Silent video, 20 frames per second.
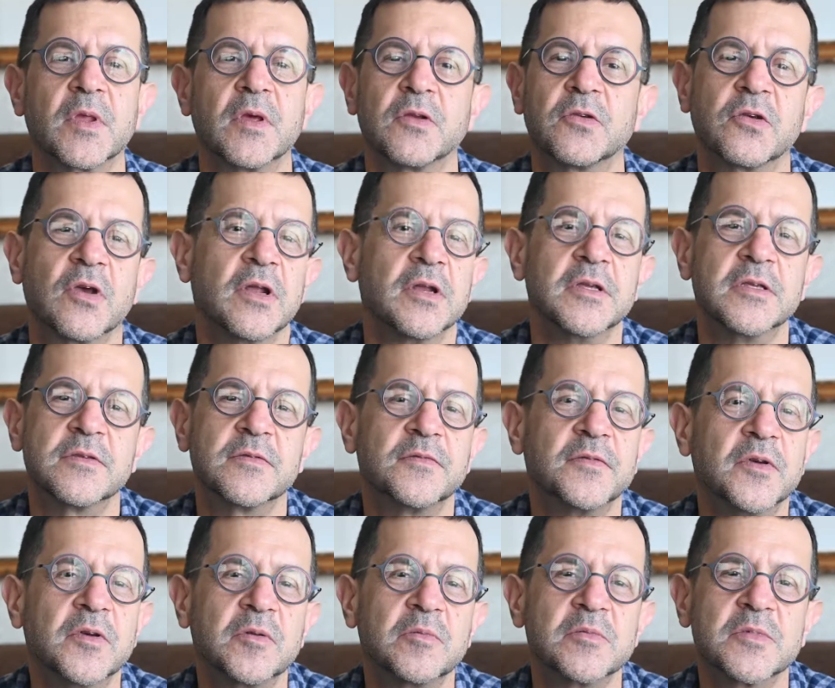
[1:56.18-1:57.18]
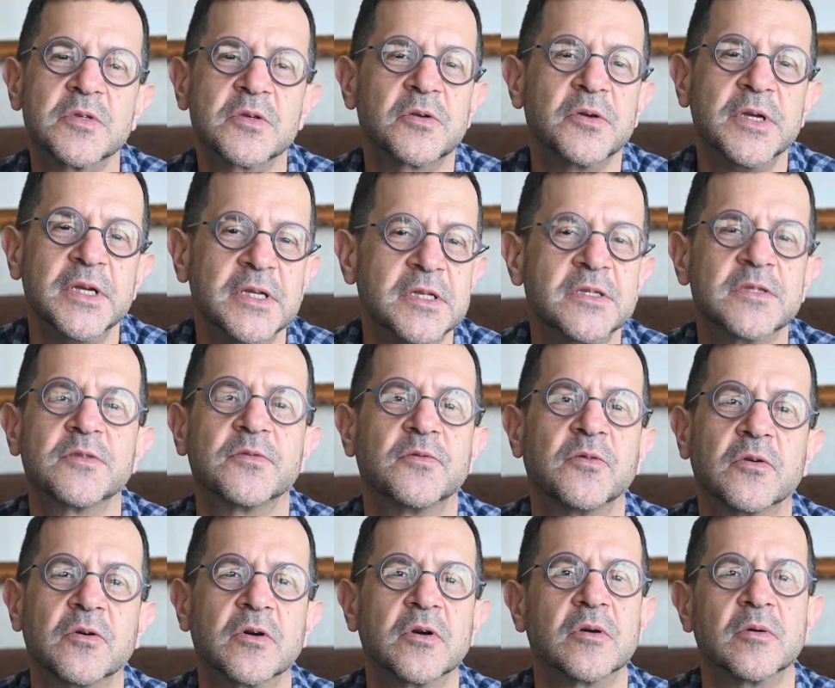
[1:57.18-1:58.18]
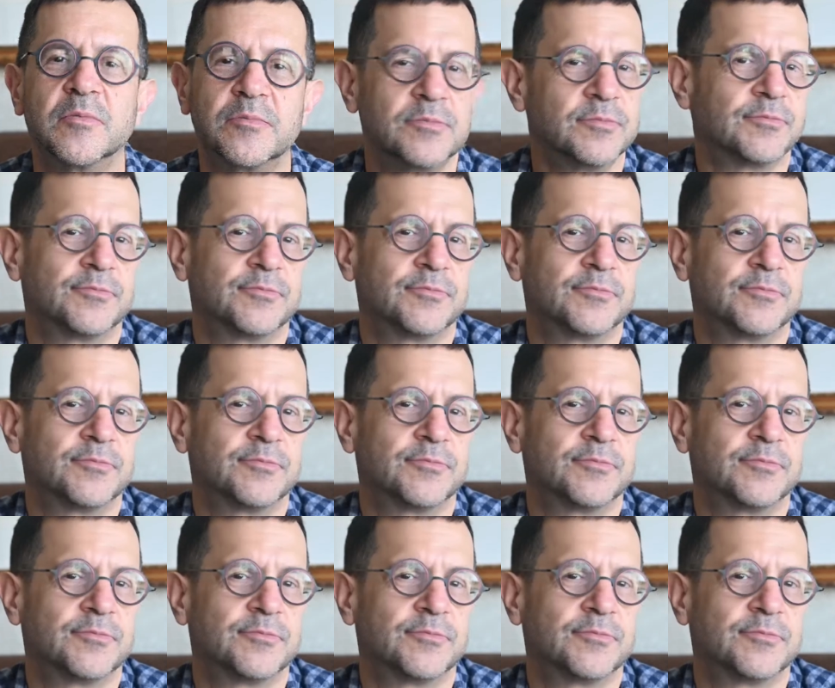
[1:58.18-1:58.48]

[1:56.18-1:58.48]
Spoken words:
Chinese film screens for